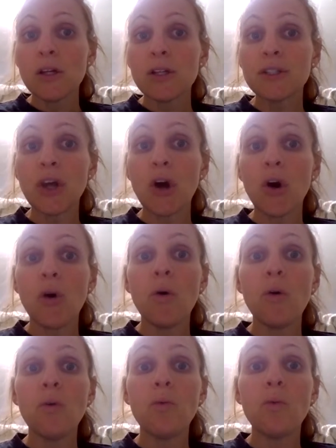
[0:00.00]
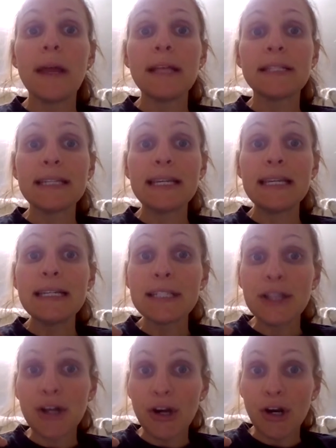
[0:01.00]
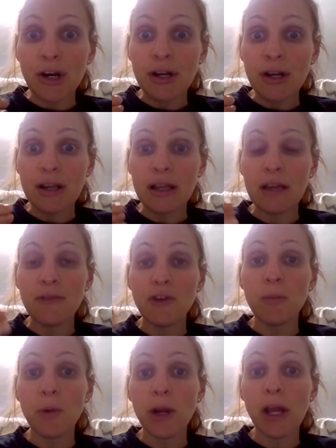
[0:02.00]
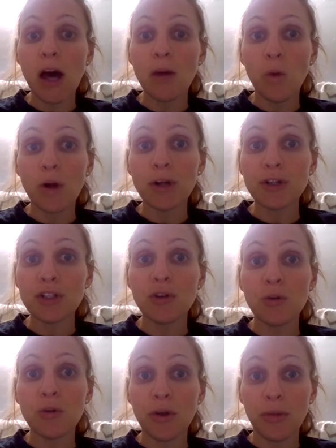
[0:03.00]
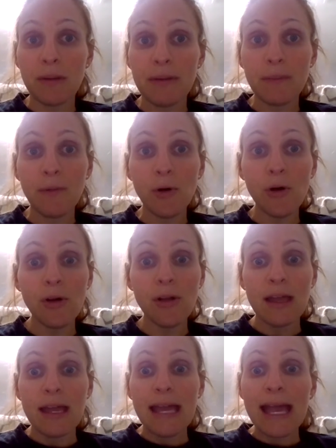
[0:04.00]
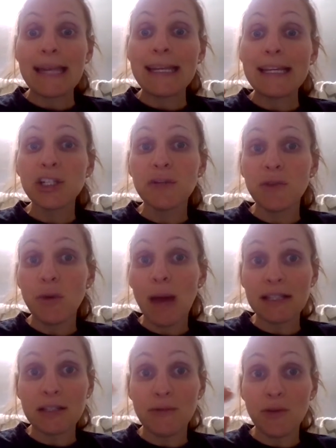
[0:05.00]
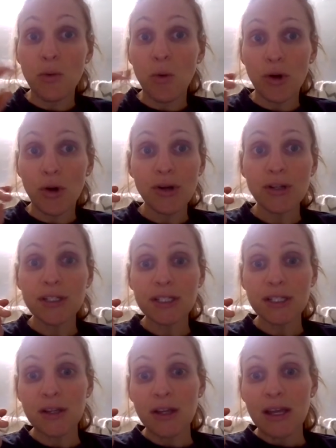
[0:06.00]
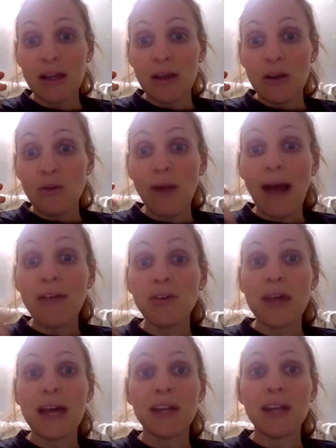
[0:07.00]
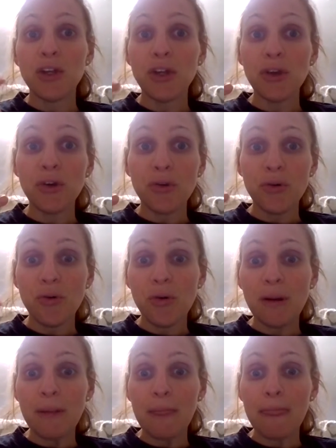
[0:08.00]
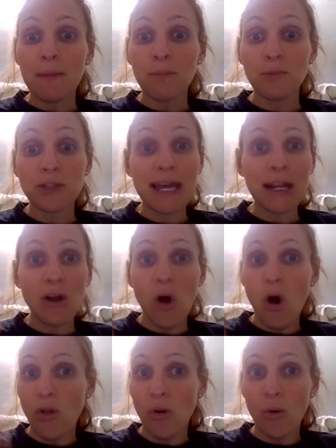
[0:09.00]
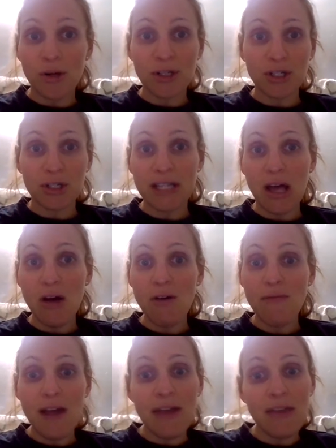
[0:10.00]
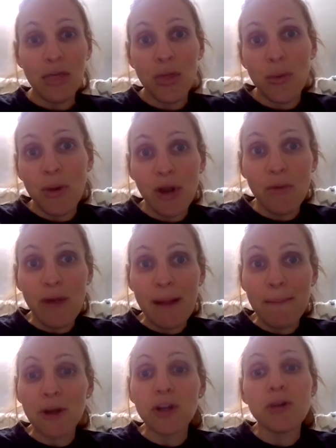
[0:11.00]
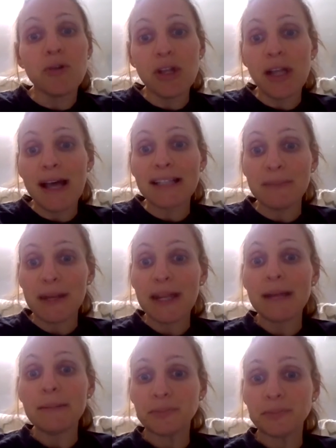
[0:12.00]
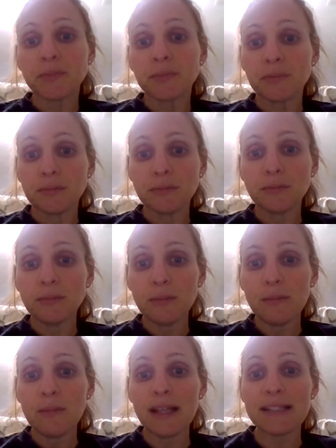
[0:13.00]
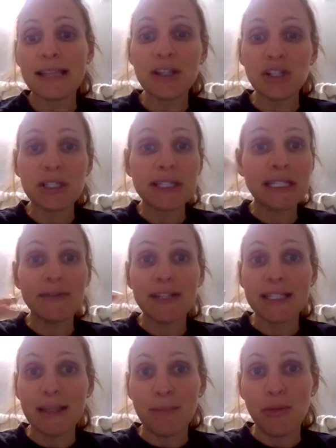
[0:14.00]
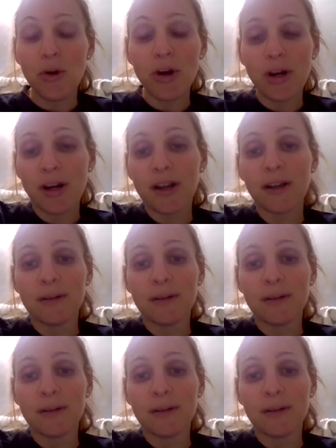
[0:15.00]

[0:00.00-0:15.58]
So it's easier if you bring on 1 or 2 or 3 people and each of you has a few orders rather than you getting all the orders yourself and then throwing a rep under you at the last minute. Because then it just divvies up the work.